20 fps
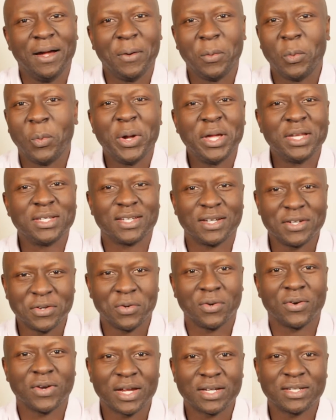went and
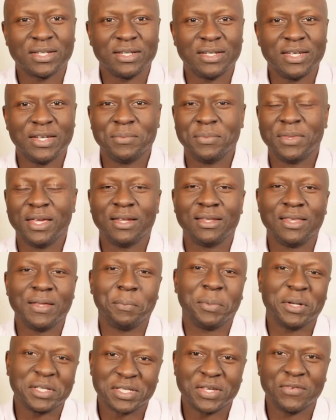corrected him that the
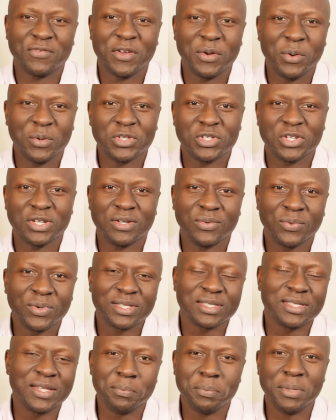Pacific Ocean
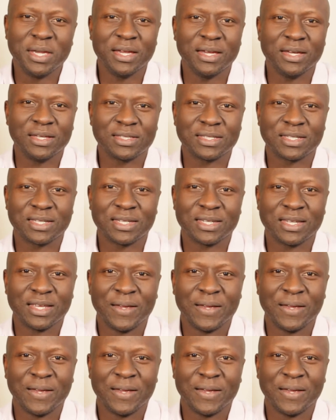was the biggest.